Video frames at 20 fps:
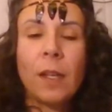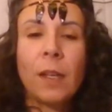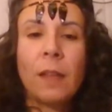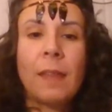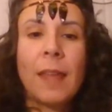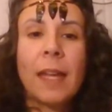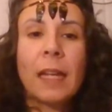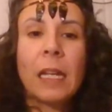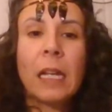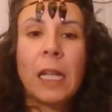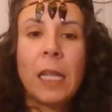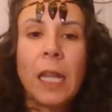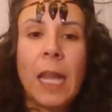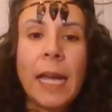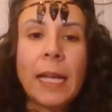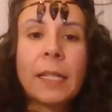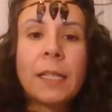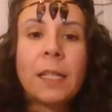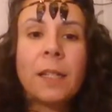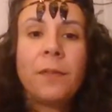that
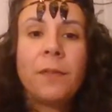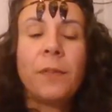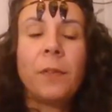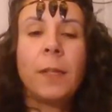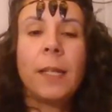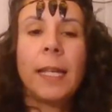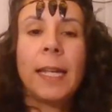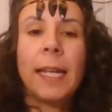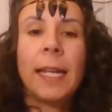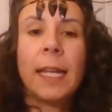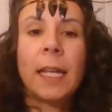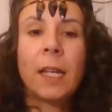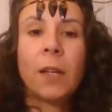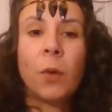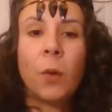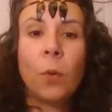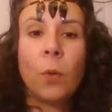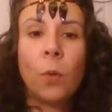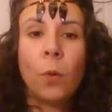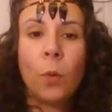collectively
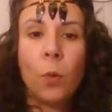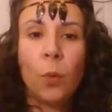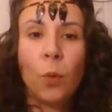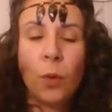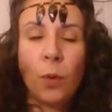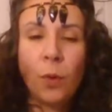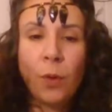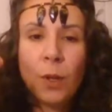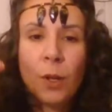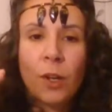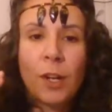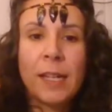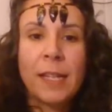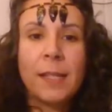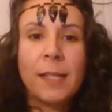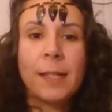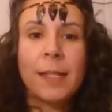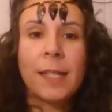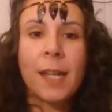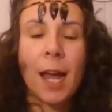there
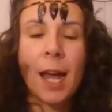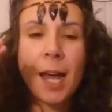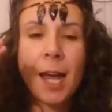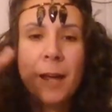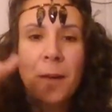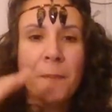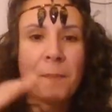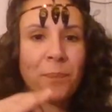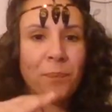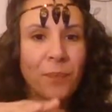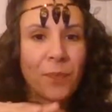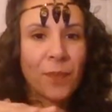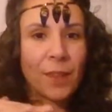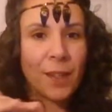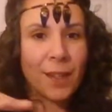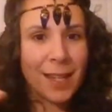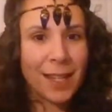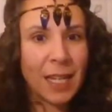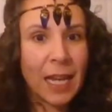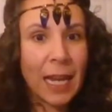is
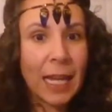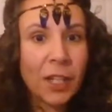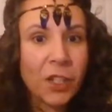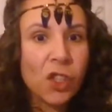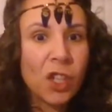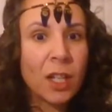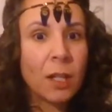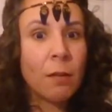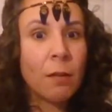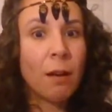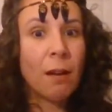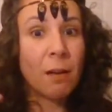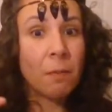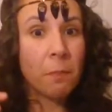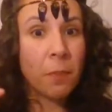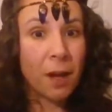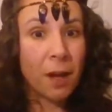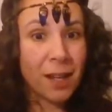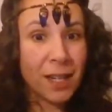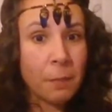connection on
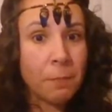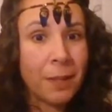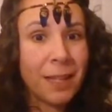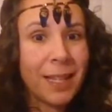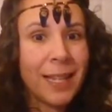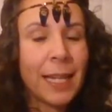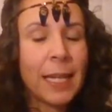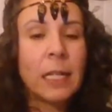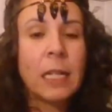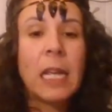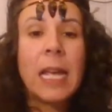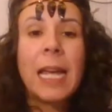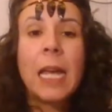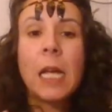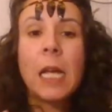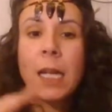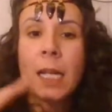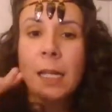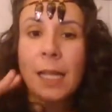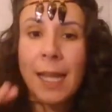body plane.
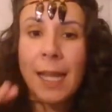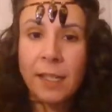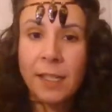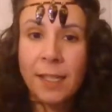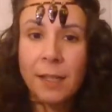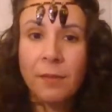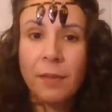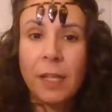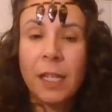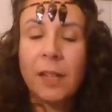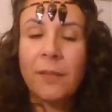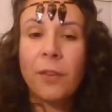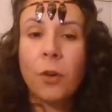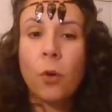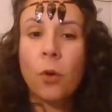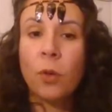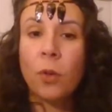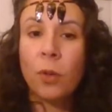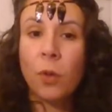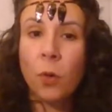Collectively, of
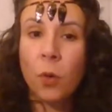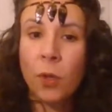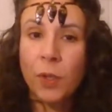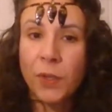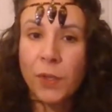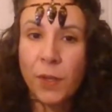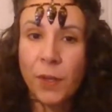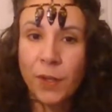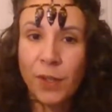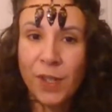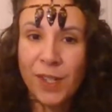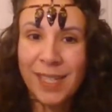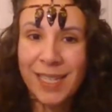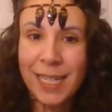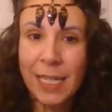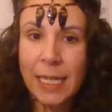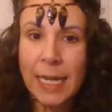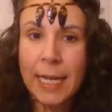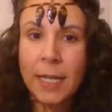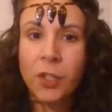course, there is
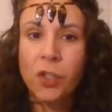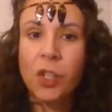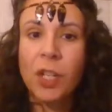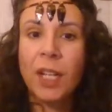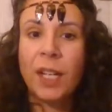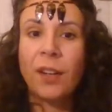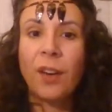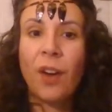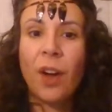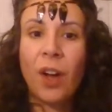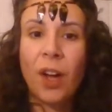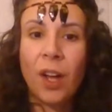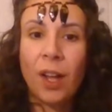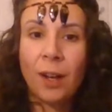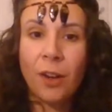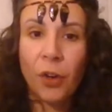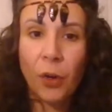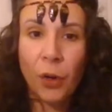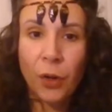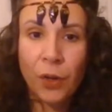connection
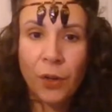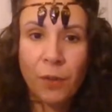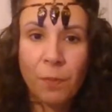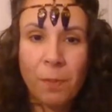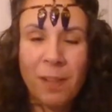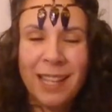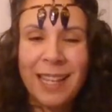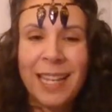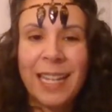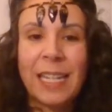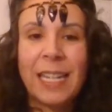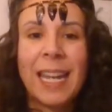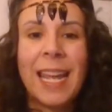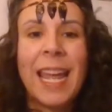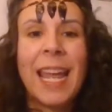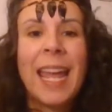on earth plane.